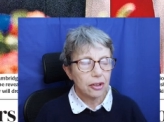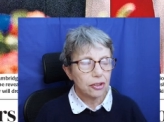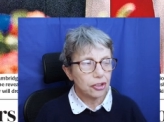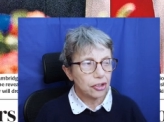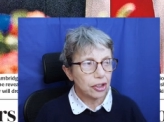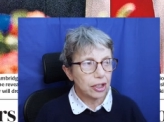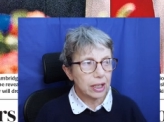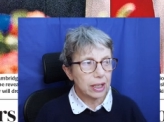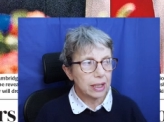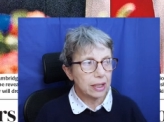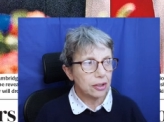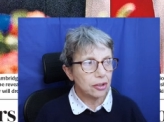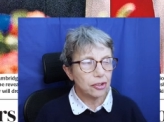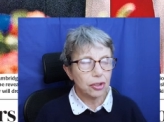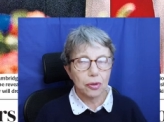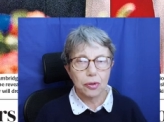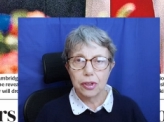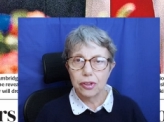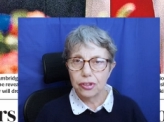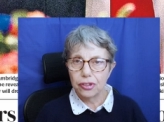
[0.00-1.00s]
She
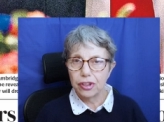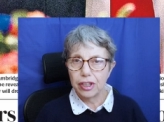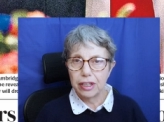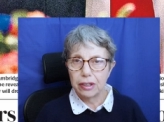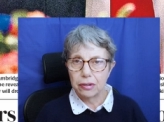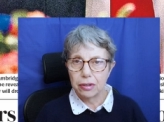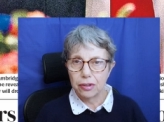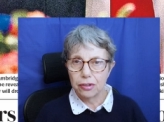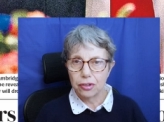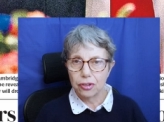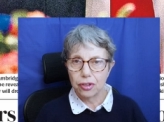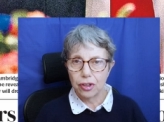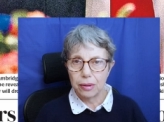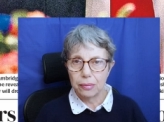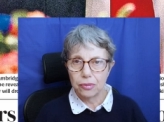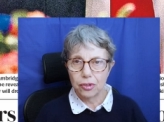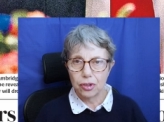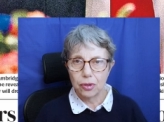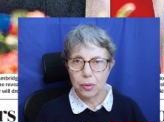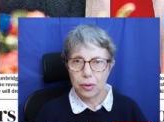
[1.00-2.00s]
took a secret
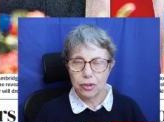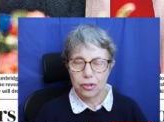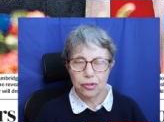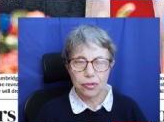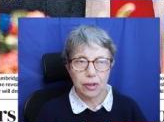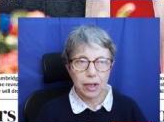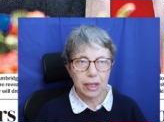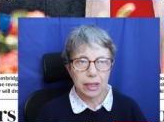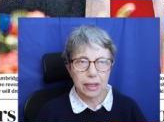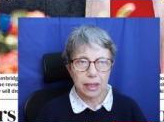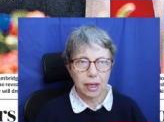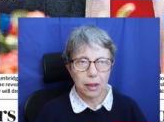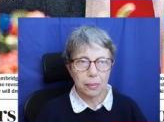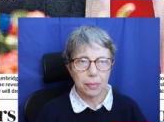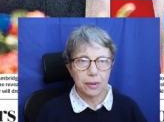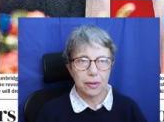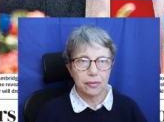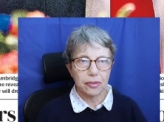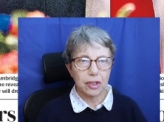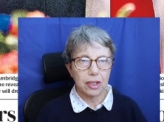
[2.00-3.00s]
trip to Israel a
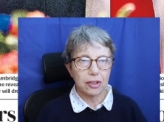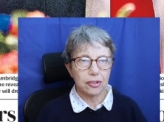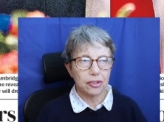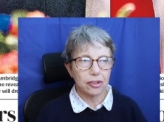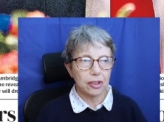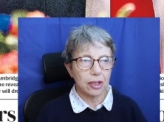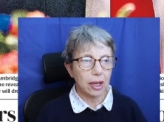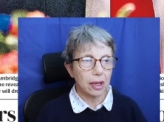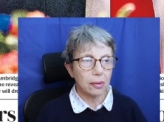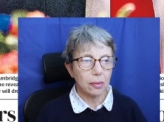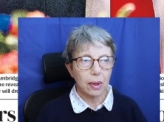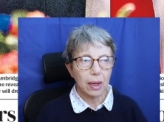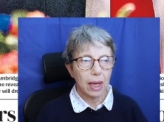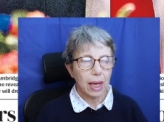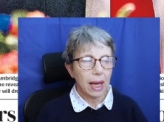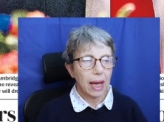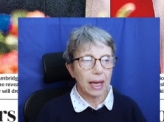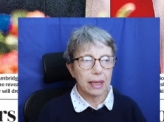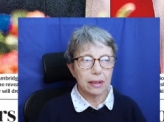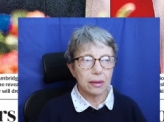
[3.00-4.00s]
couple of years ago.
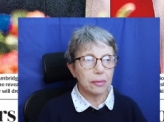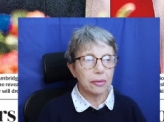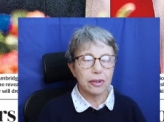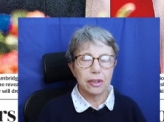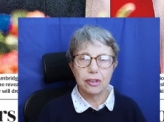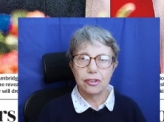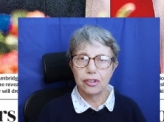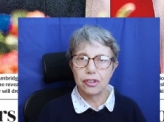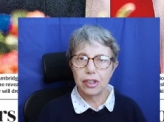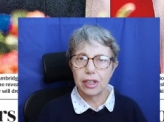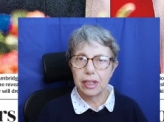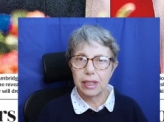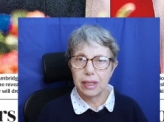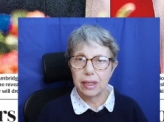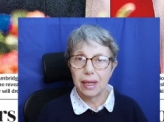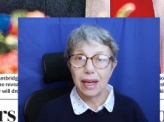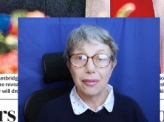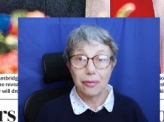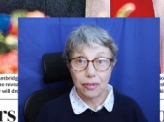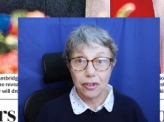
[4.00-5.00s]
I don't think
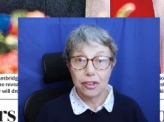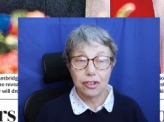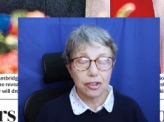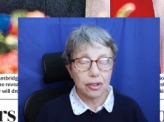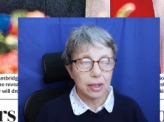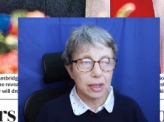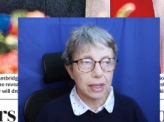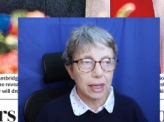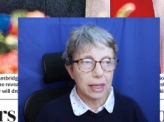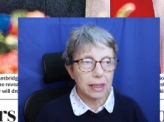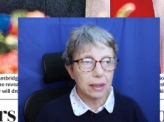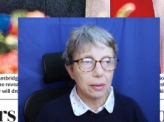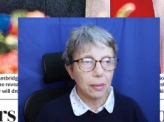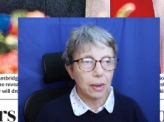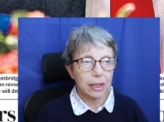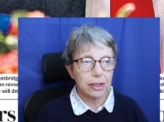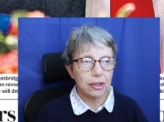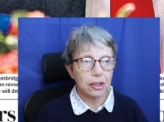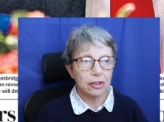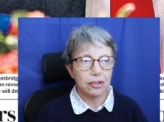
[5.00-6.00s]
she, officially
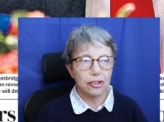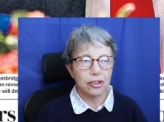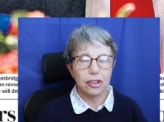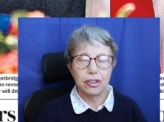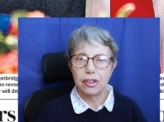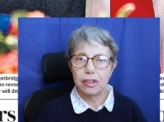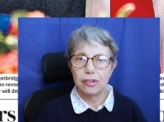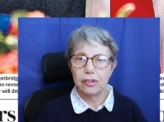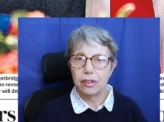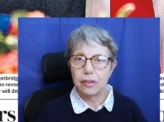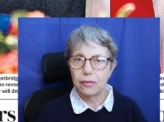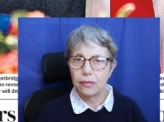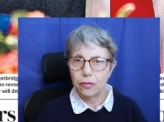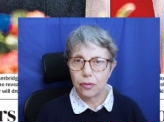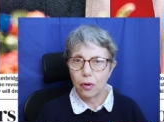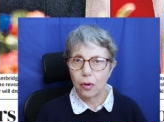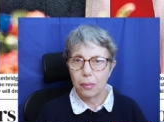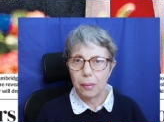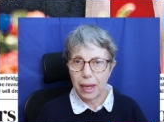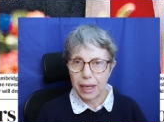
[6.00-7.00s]
anyway, she didn't
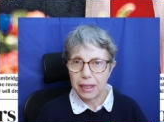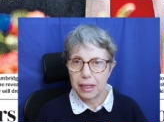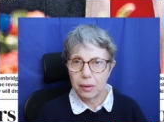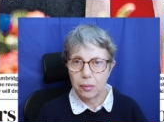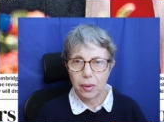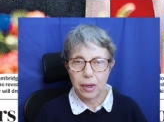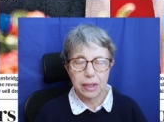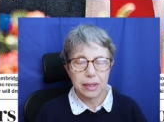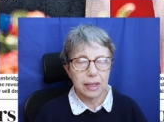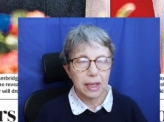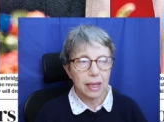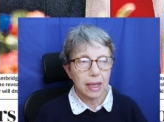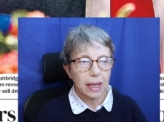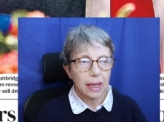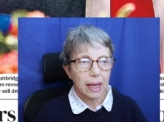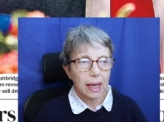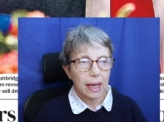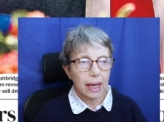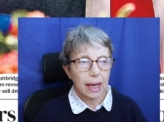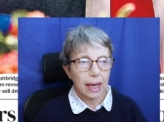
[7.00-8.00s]
inform anyone
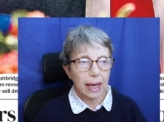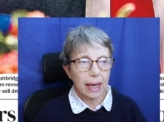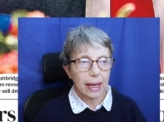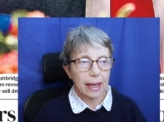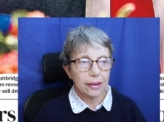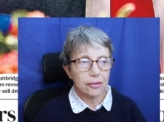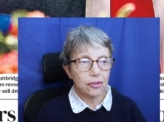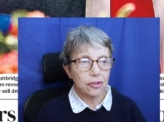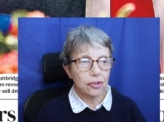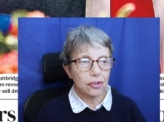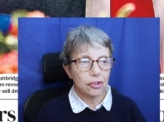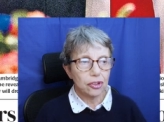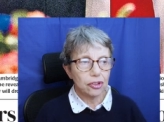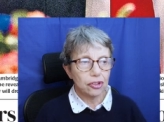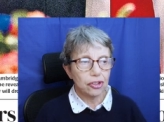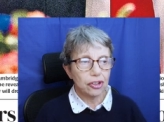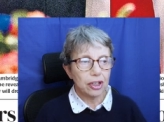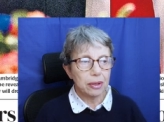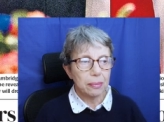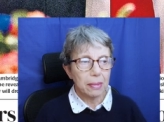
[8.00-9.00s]
and
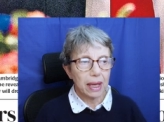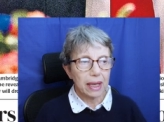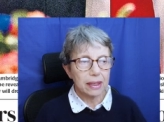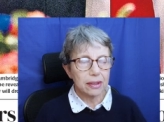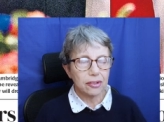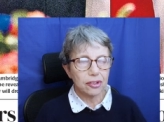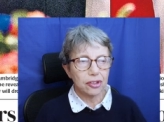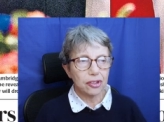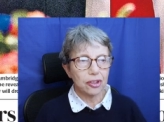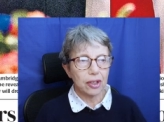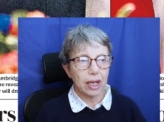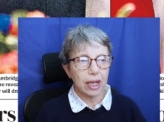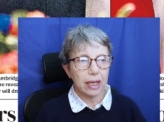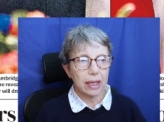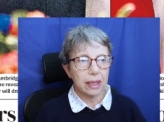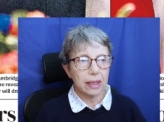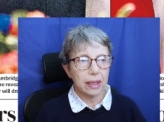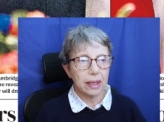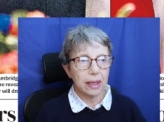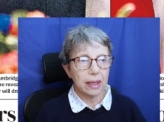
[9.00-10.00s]
she met uh,
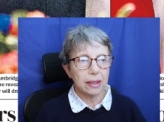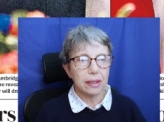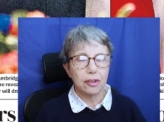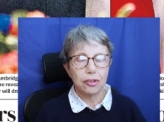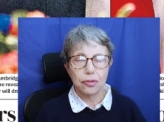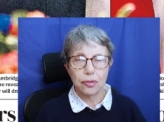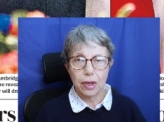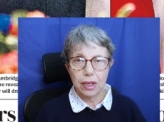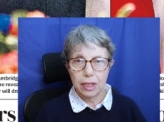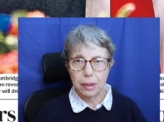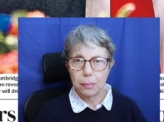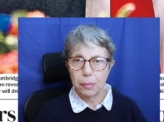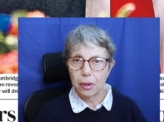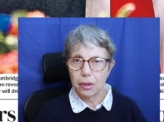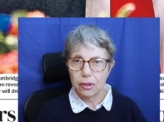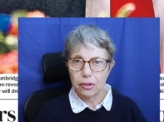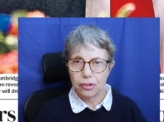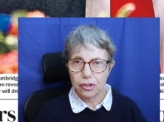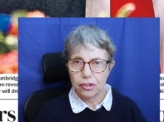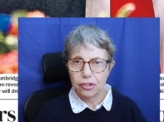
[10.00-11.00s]
an Israeli
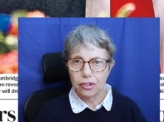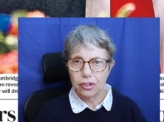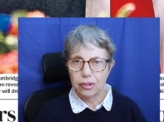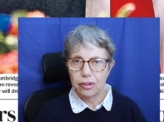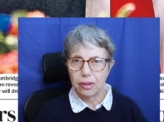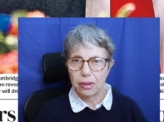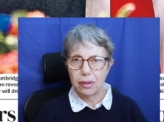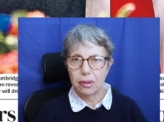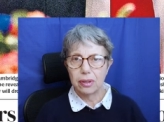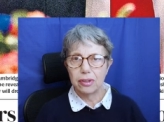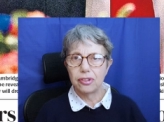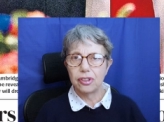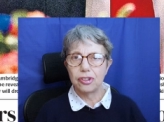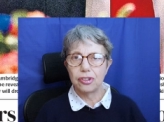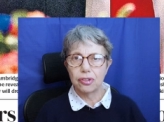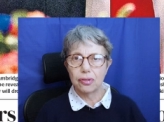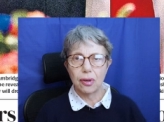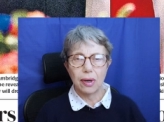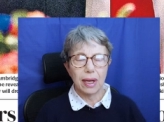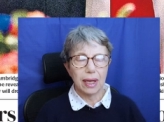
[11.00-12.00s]
politician
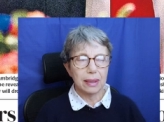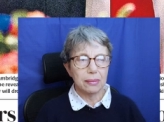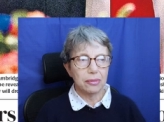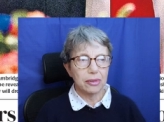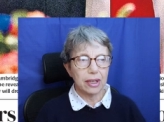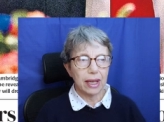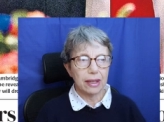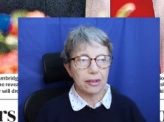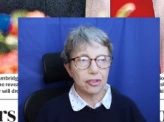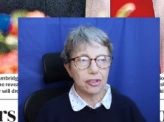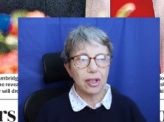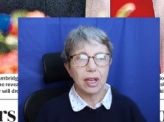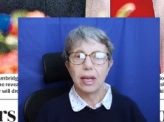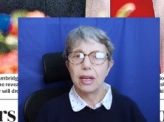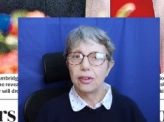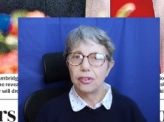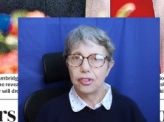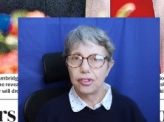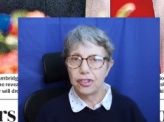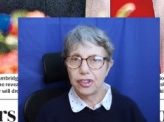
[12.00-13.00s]
described as
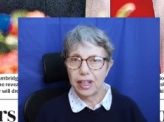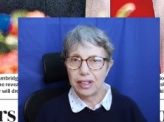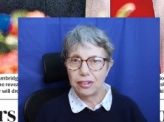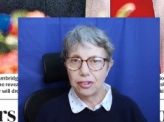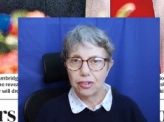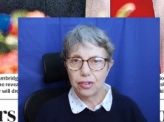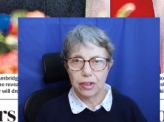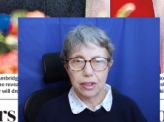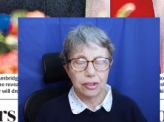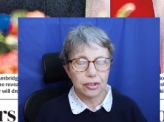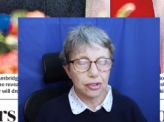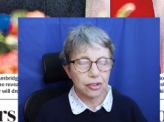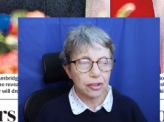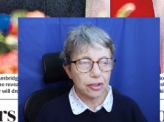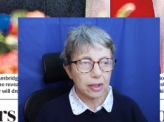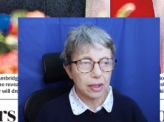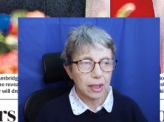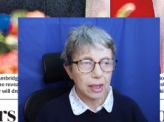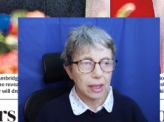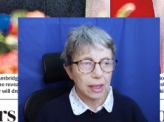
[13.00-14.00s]

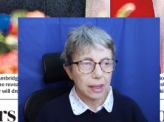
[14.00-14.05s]
centrist.